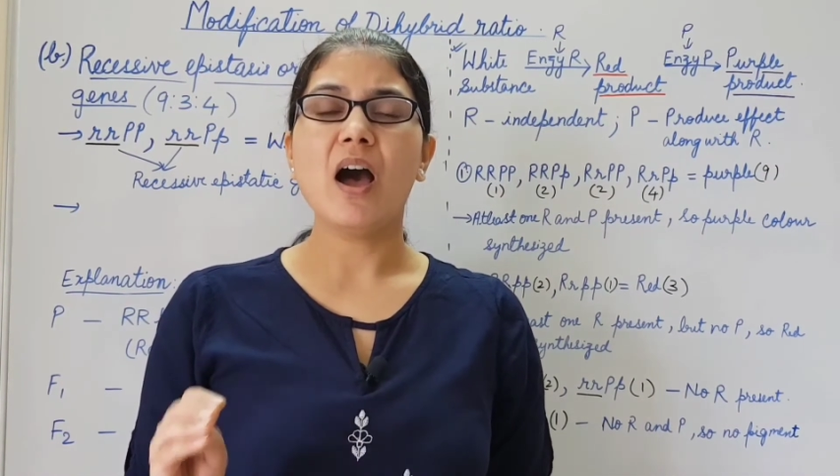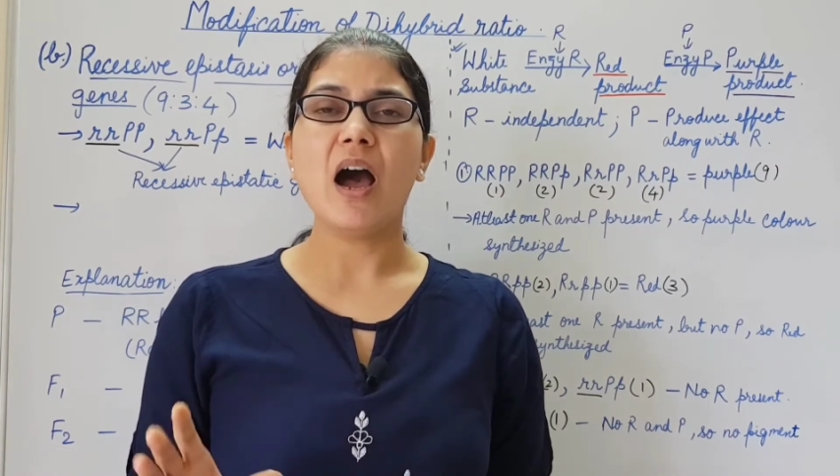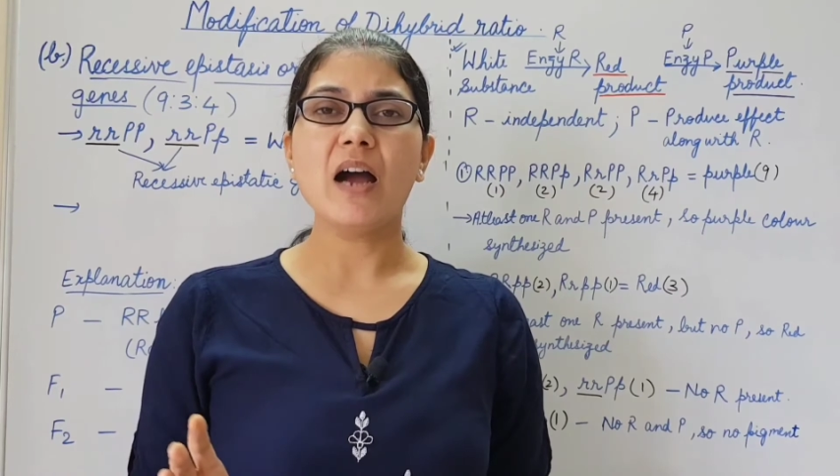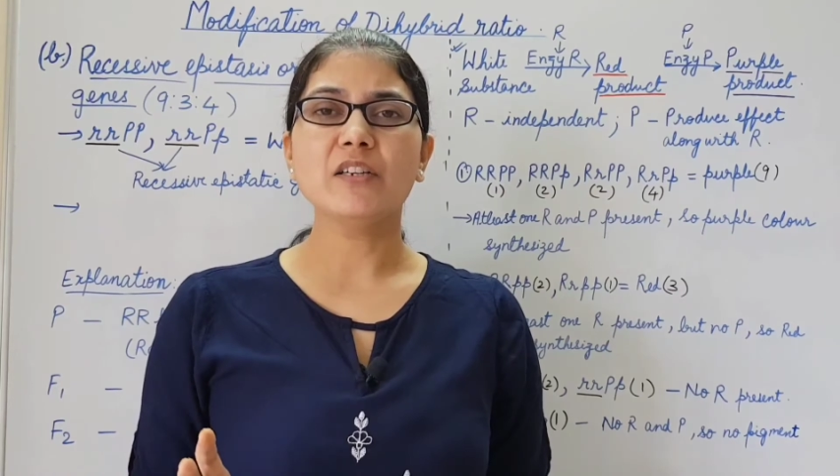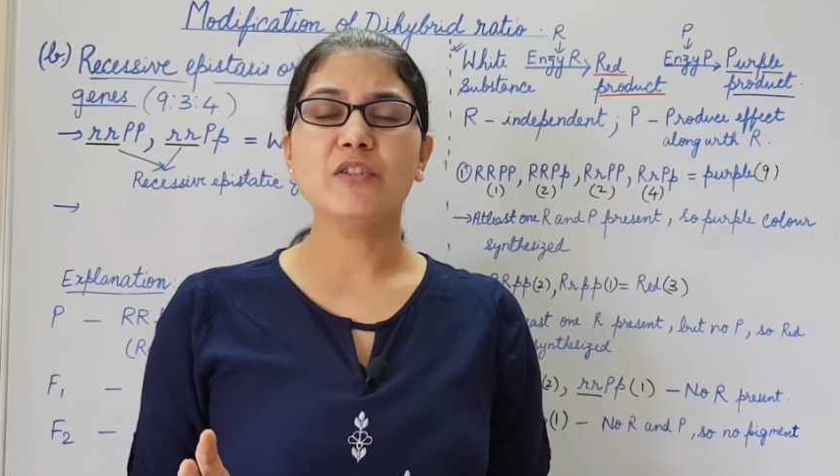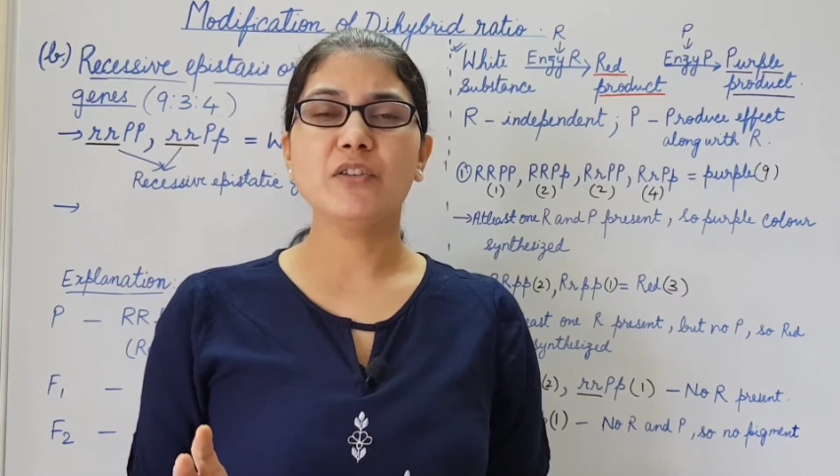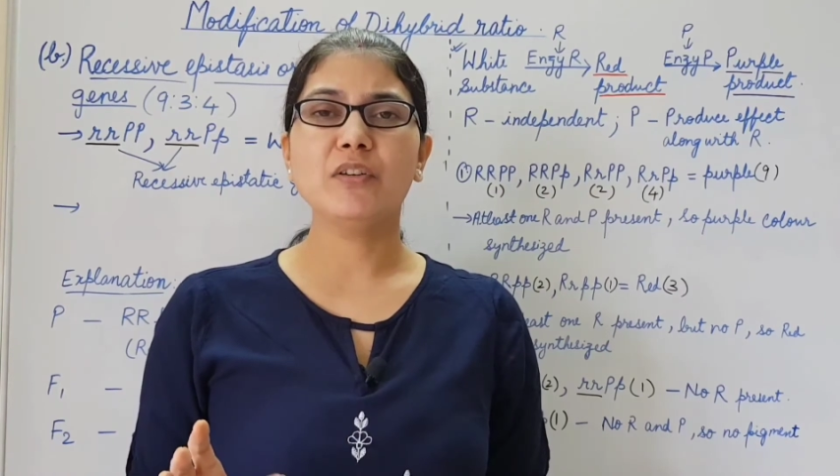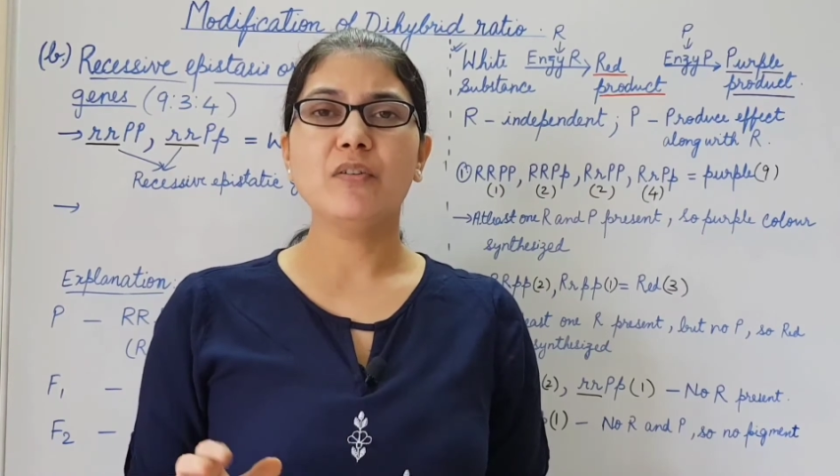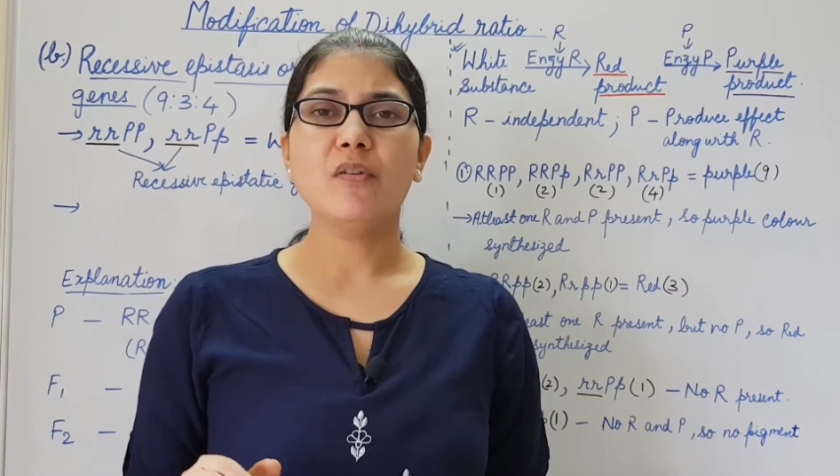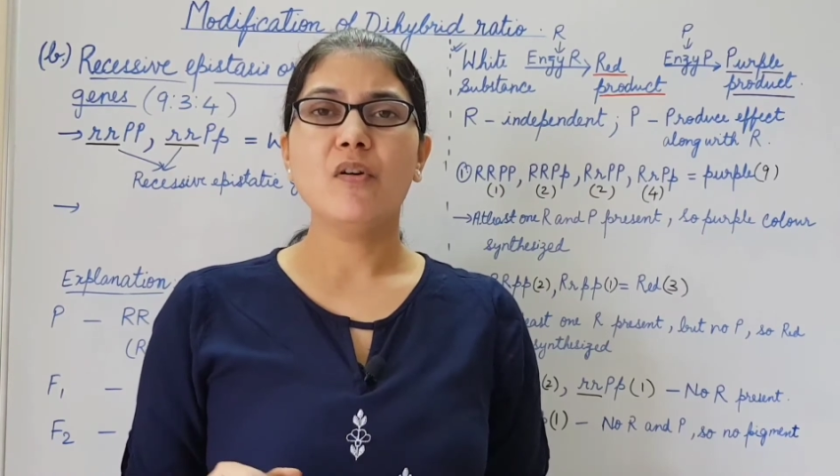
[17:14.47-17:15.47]
R
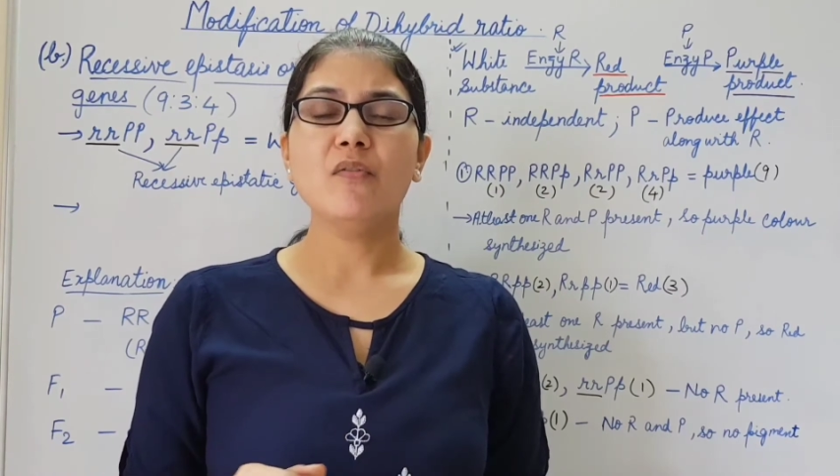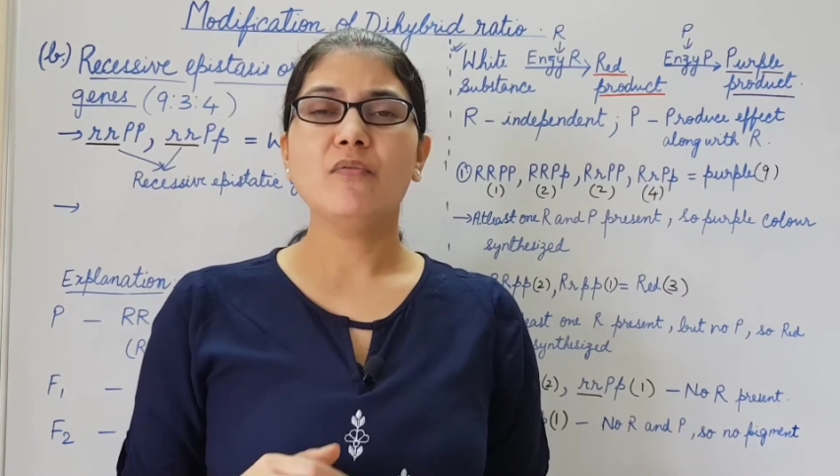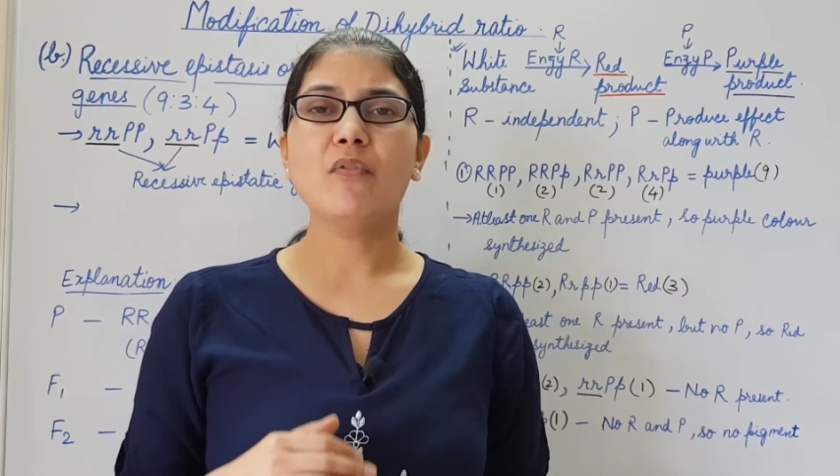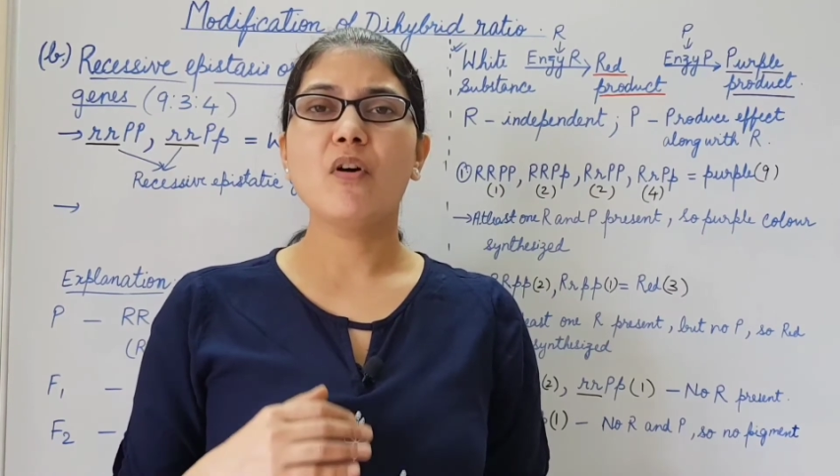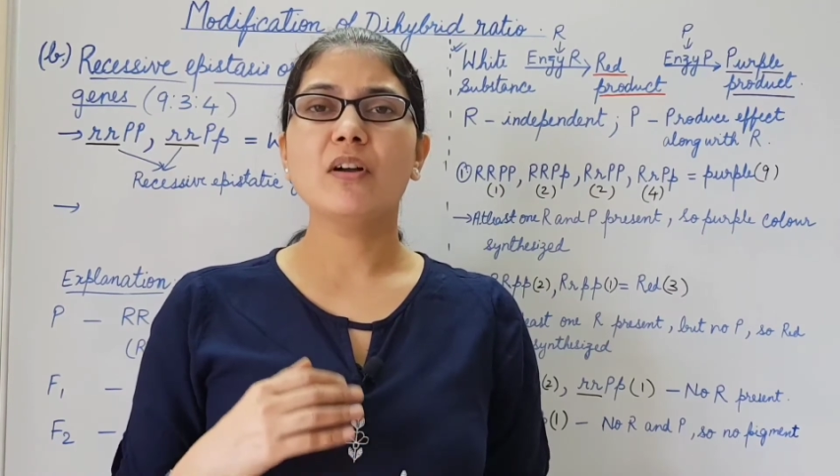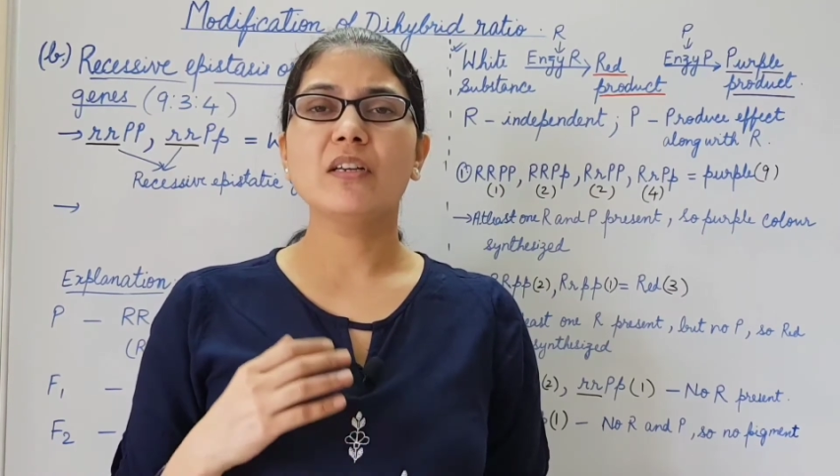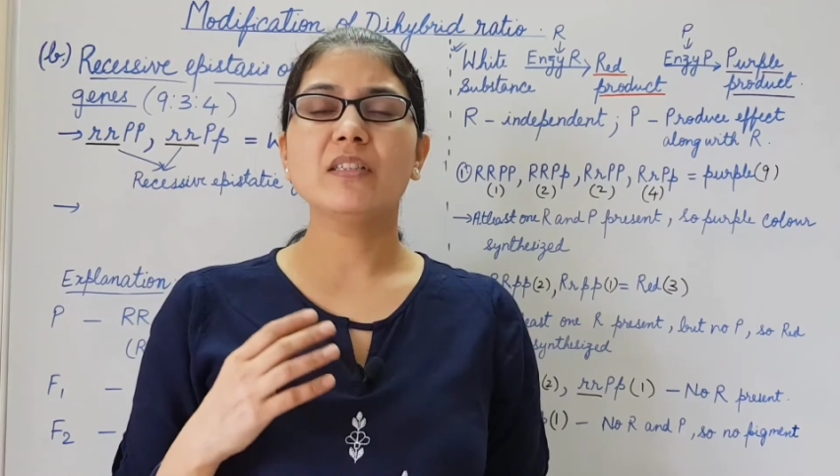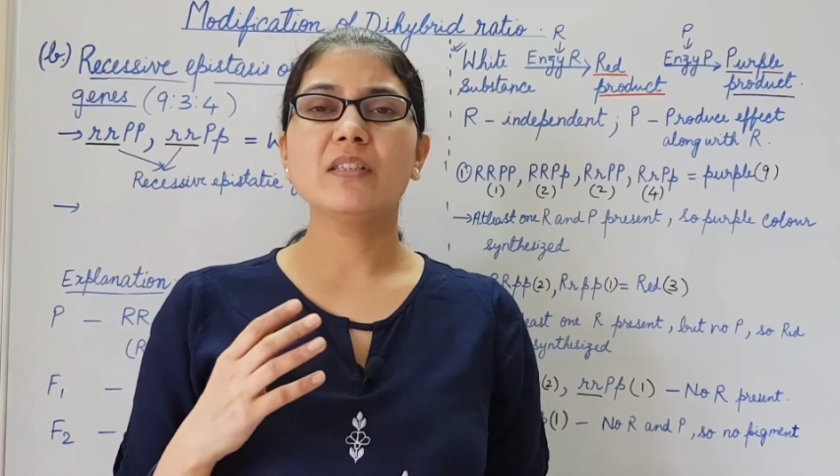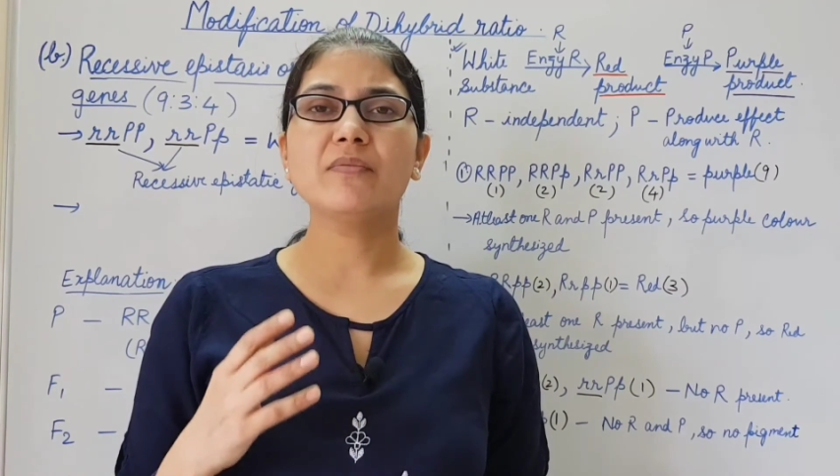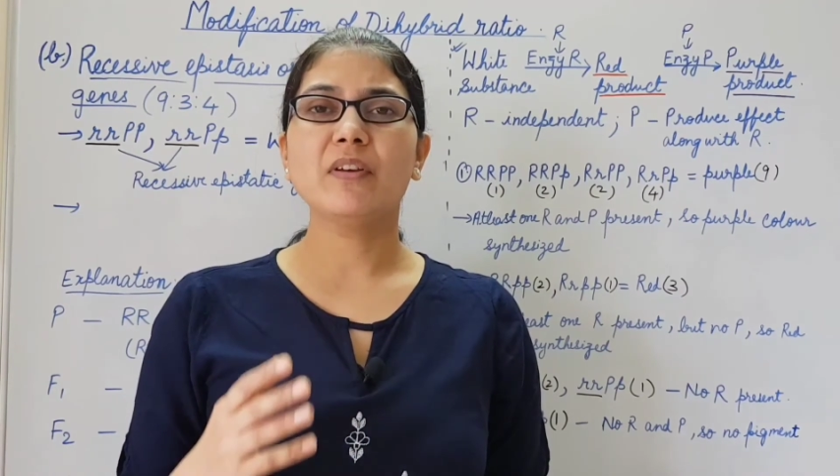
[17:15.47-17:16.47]
gene for its